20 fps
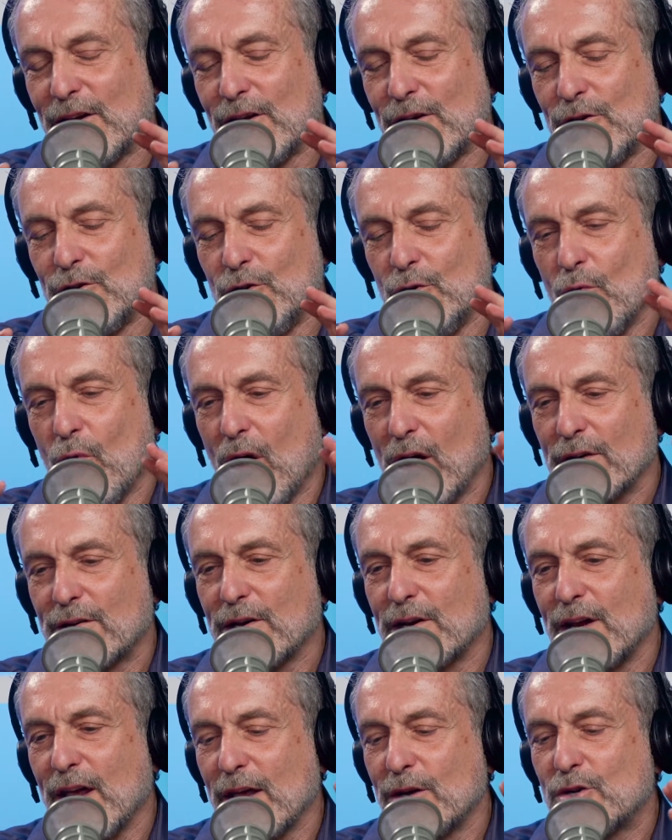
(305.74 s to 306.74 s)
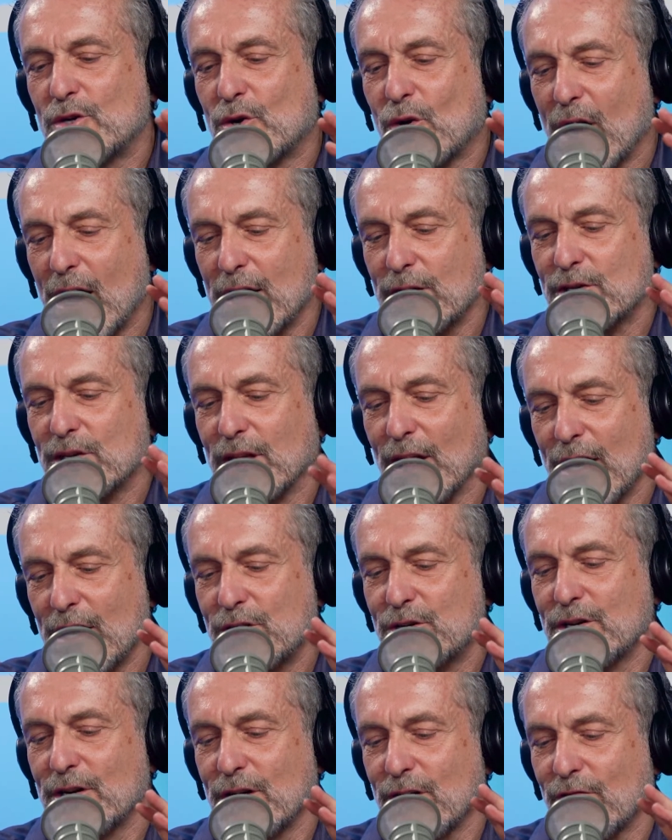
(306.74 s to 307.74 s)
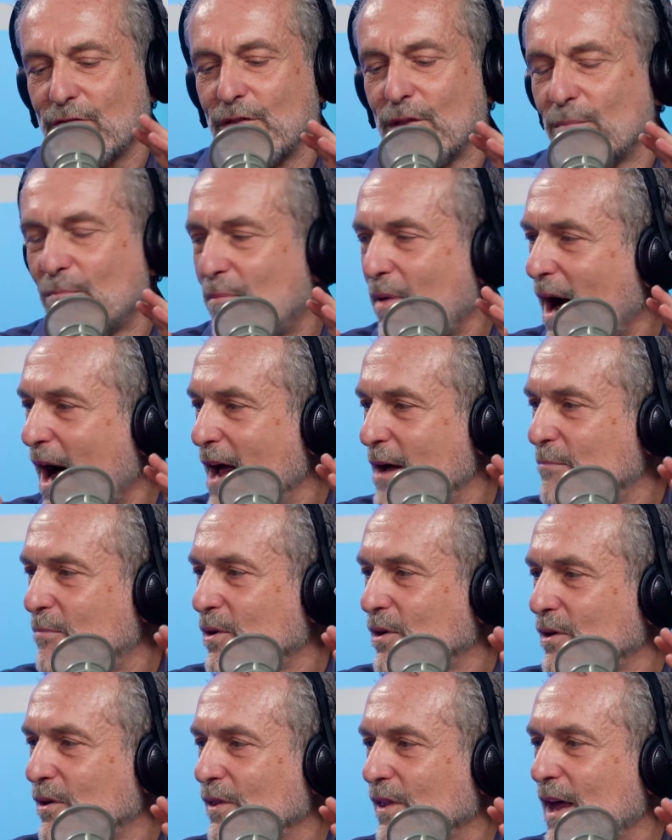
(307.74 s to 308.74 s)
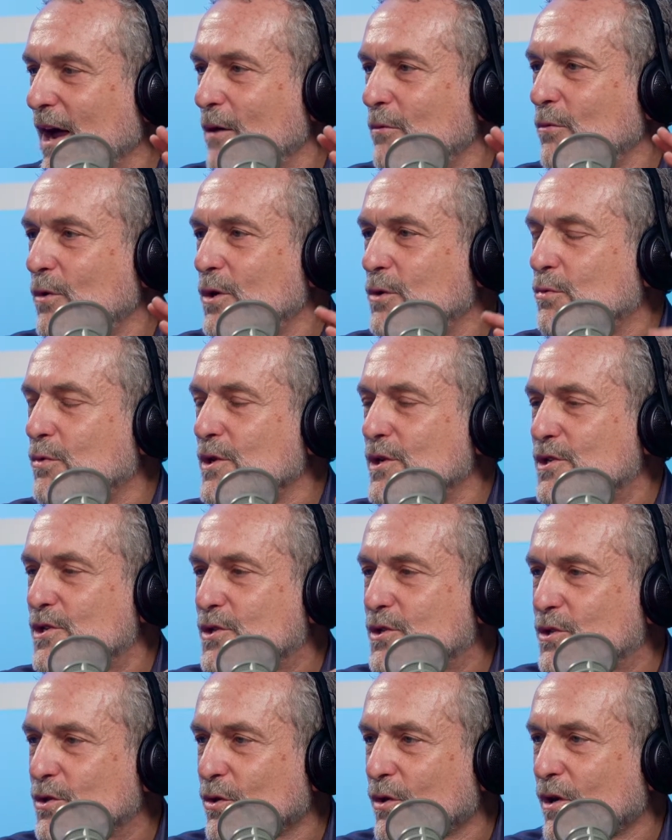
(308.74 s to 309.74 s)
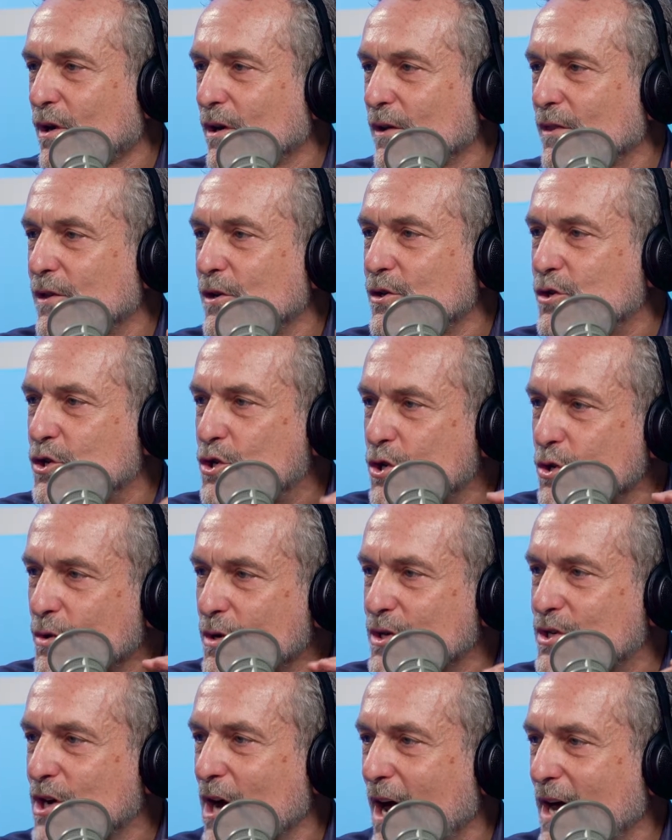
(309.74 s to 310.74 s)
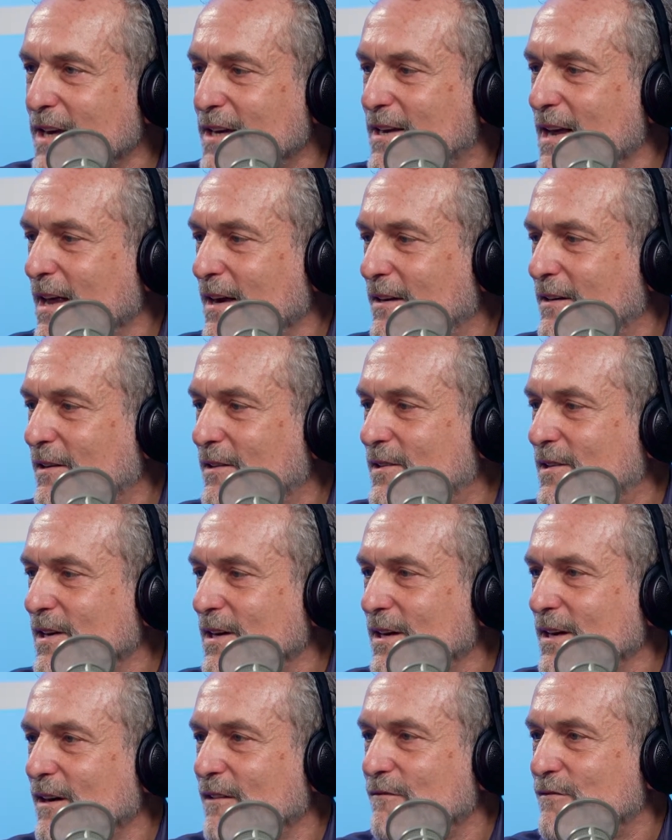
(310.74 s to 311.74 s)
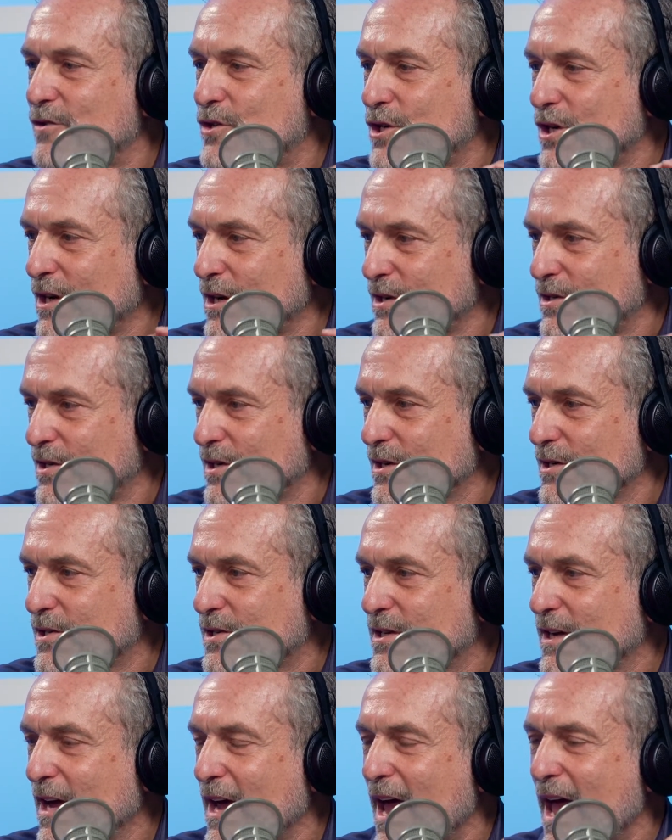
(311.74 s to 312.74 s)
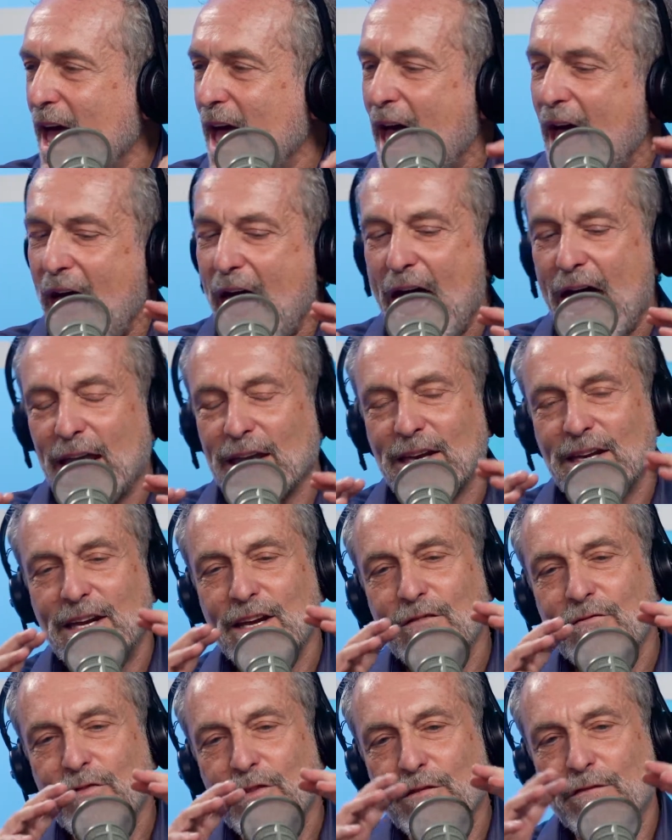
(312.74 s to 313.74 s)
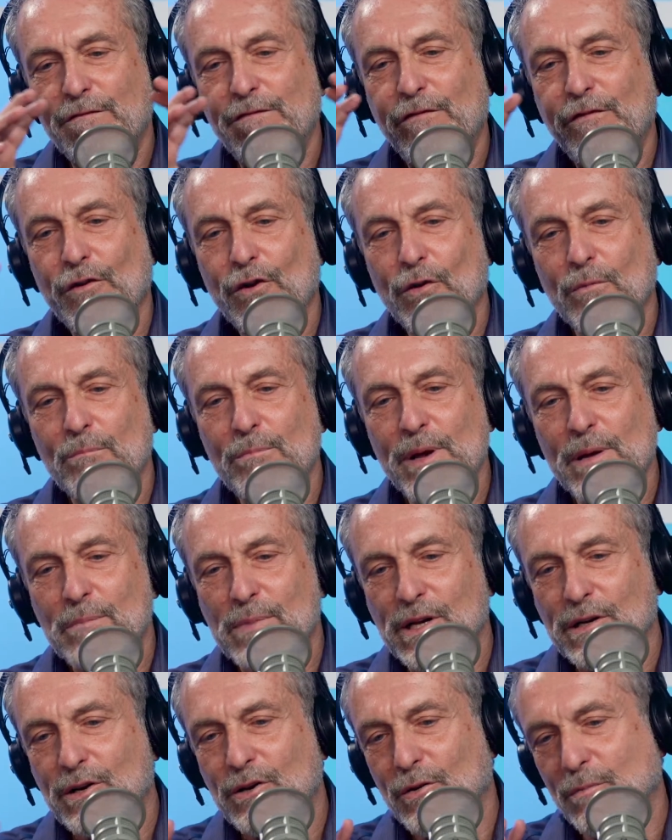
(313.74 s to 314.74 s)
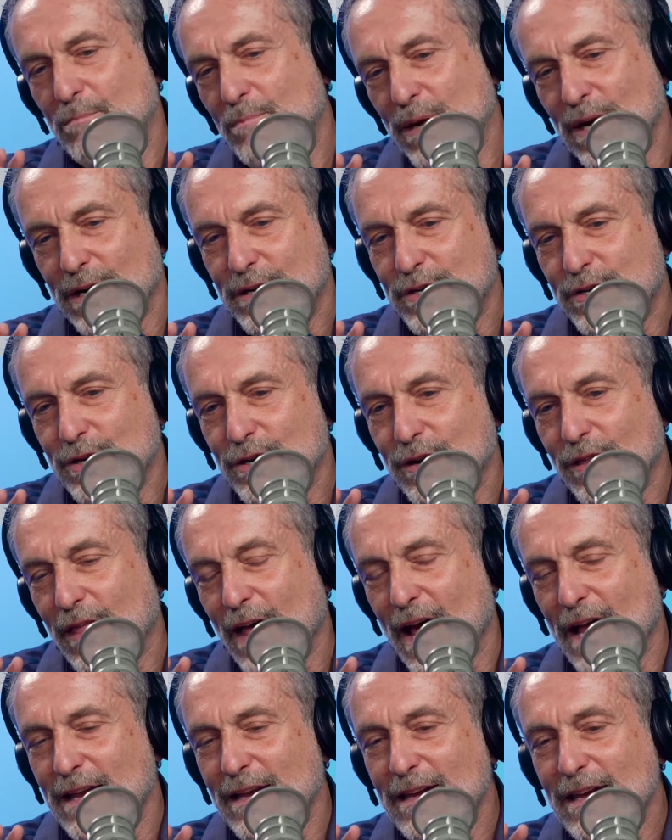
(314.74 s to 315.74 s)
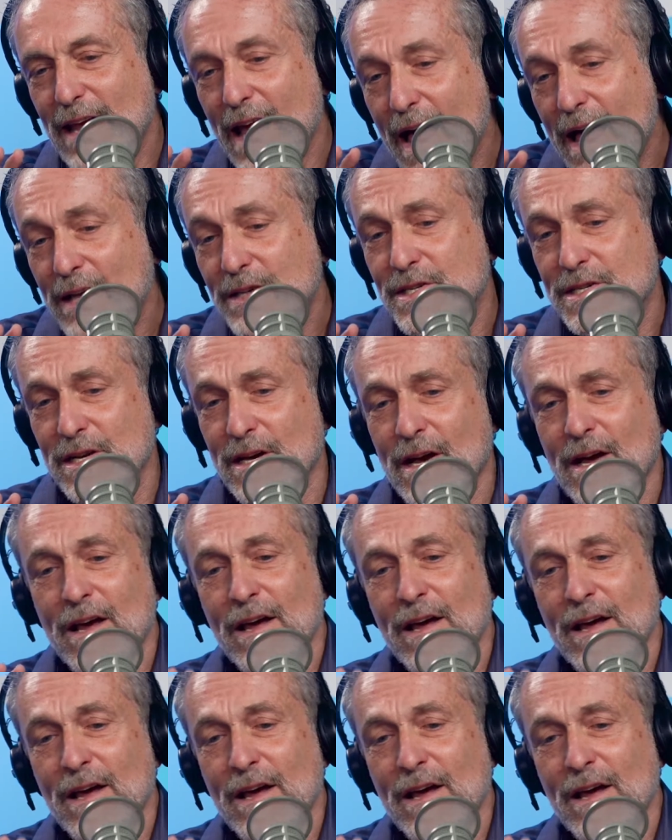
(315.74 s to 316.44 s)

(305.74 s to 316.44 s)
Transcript: you wanted a translation of the Bible that would restore the Jewish identity of Jesus and give the full biblical picture that, yes,